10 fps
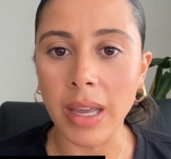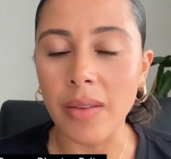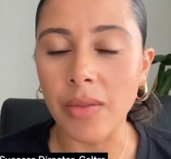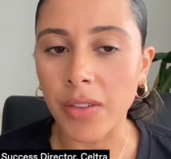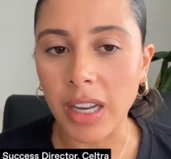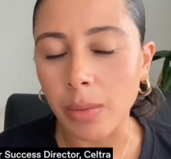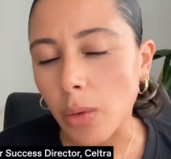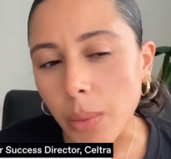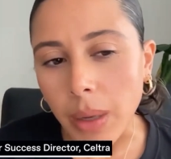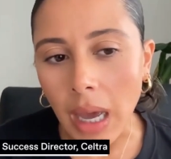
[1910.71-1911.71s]
have available
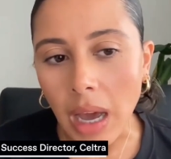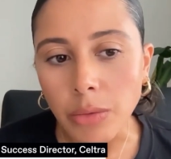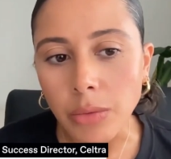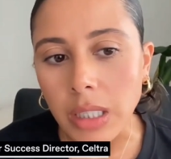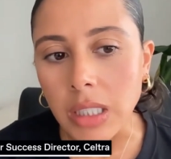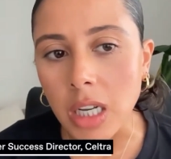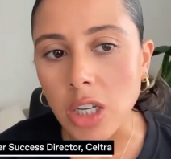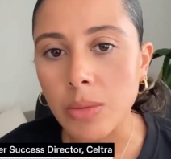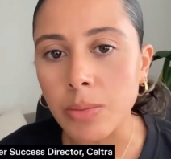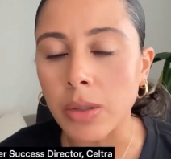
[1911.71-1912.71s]
that we haven't really
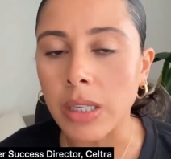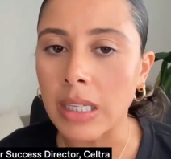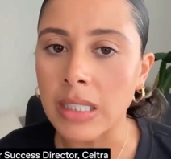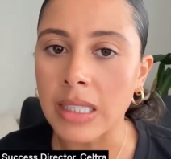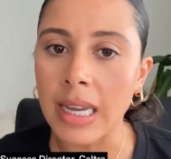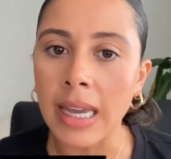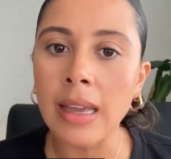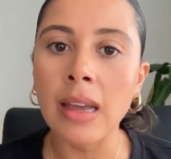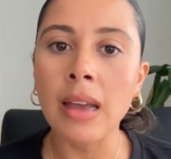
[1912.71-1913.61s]
touched upon here today.